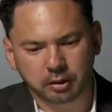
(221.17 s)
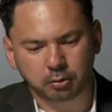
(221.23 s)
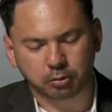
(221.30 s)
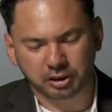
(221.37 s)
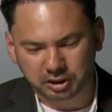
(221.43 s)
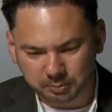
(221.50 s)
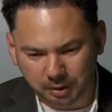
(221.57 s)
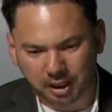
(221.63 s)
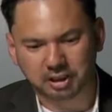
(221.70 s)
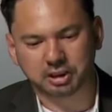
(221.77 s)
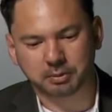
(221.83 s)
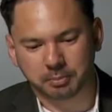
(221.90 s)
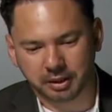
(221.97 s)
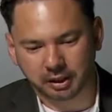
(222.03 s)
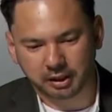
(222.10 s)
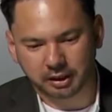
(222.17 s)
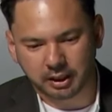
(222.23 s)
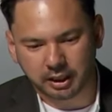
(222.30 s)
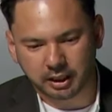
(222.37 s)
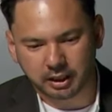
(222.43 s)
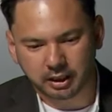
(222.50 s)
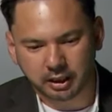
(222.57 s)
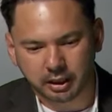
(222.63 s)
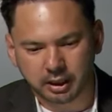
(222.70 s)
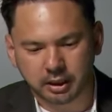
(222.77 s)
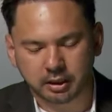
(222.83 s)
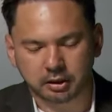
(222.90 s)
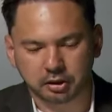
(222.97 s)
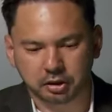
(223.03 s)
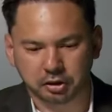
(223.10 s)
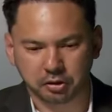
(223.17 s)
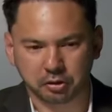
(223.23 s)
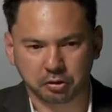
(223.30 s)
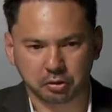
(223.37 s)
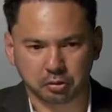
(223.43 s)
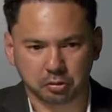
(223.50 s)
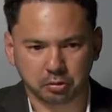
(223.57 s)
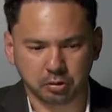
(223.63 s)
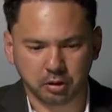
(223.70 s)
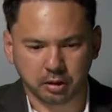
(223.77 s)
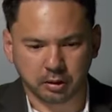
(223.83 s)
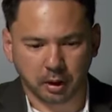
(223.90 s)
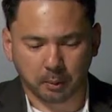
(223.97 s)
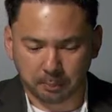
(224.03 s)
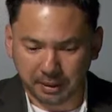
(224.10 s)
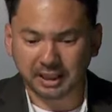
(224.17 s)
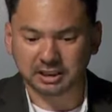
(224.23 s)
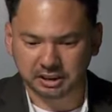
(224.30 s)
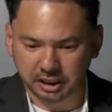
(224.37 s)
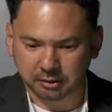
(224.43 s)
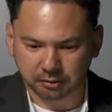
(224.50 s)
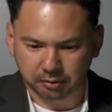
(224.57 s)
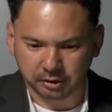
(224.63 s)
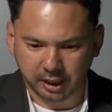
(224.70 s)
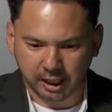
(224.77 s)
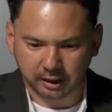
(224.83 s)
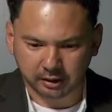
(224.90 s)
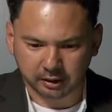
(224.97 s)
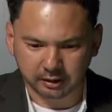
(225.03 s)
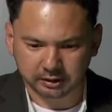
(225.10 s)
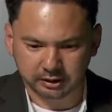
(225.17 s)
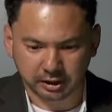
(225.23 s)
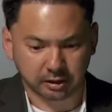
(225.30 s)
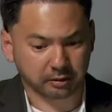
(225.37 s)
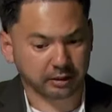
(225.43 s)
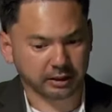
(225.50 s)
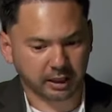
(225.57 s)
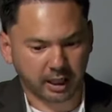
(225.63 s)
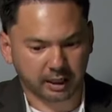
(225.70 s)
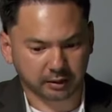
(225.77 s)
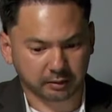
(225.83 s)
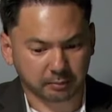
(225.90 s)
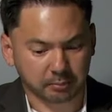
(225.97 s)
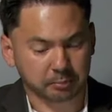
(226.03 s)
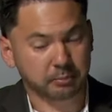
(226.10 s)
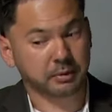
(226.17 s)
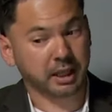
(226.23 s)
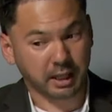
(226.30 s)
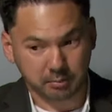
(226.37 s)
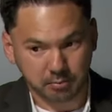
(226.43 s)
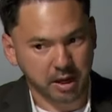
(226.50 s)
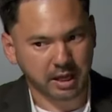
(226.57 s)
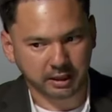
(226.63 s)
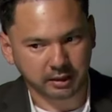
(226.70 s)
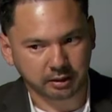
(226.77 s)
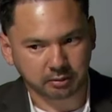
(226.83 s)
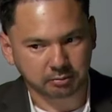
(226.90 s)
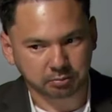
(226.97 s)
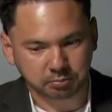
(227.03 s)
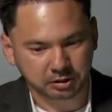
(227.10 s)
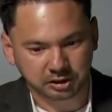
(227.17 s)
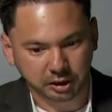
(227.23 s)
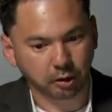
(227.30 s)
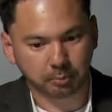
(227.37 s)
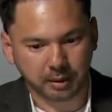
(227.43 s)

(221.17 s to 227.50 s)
responsibility to Uh, pitch in for that, considering that they may still